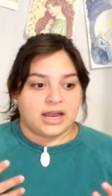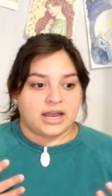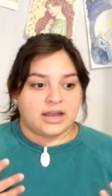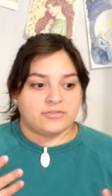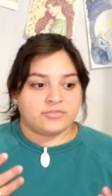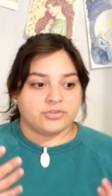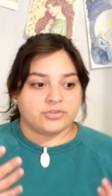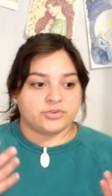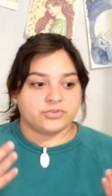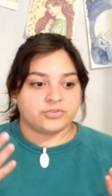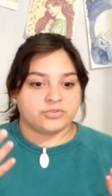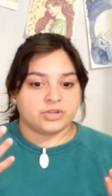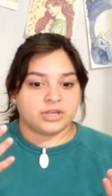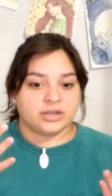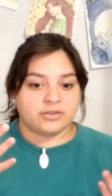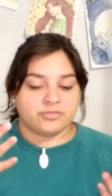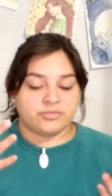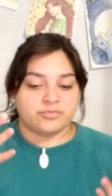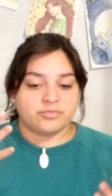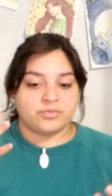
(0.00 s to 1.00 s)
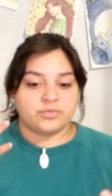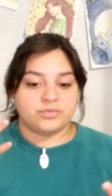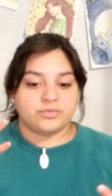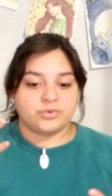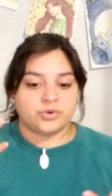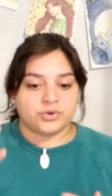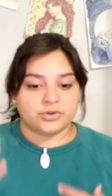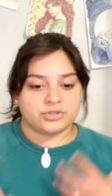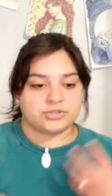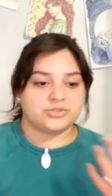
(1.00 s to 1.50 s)
if there's if
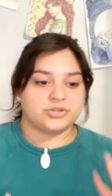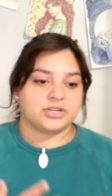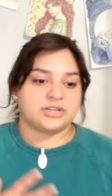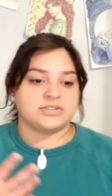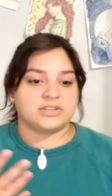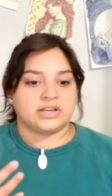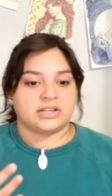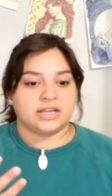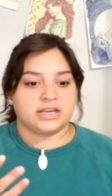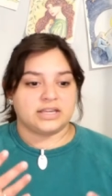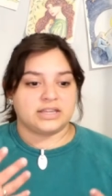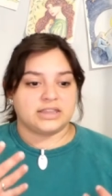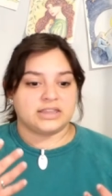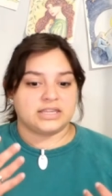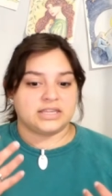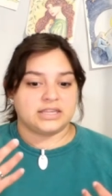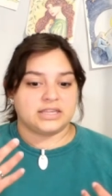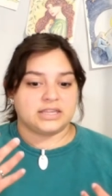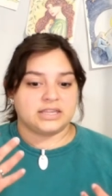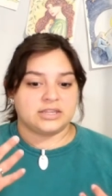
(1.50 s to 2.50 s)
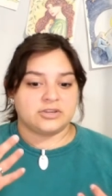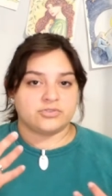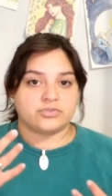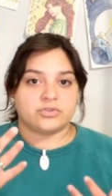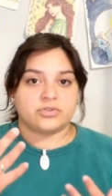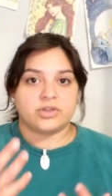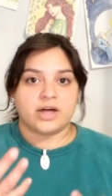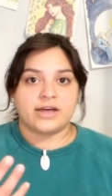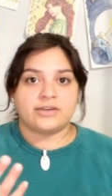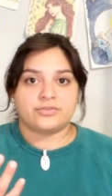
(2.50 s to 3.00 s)
Tolkien's trying to say like there's
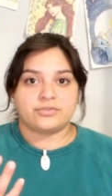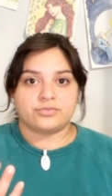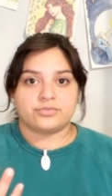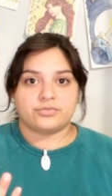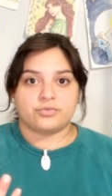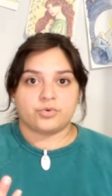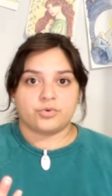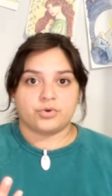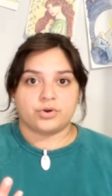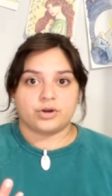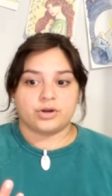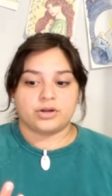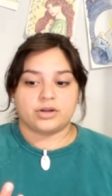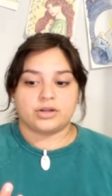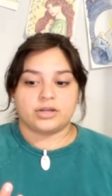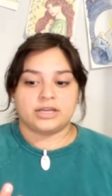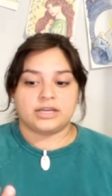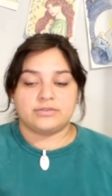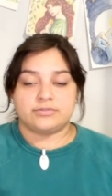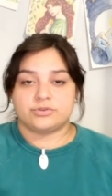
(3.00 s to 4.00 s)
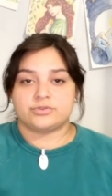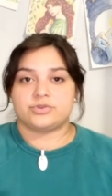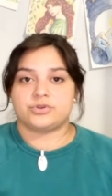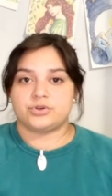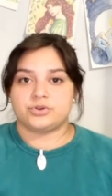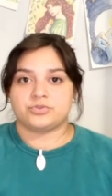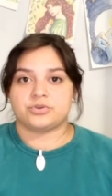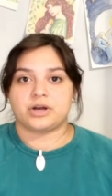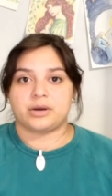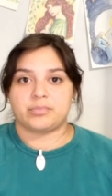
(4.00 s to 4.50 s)
less for evil to
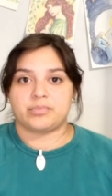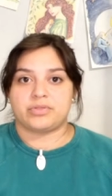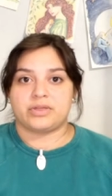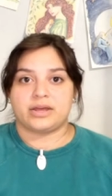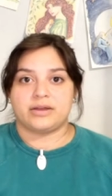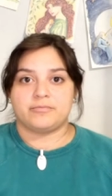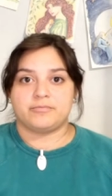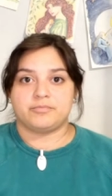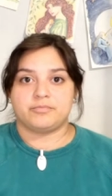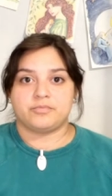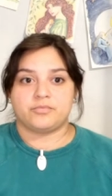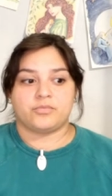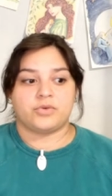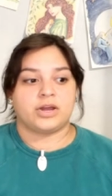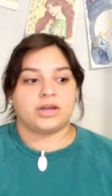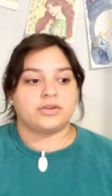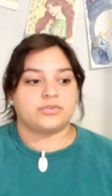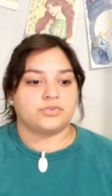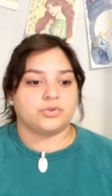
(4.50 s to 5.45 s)
corrupt then, right?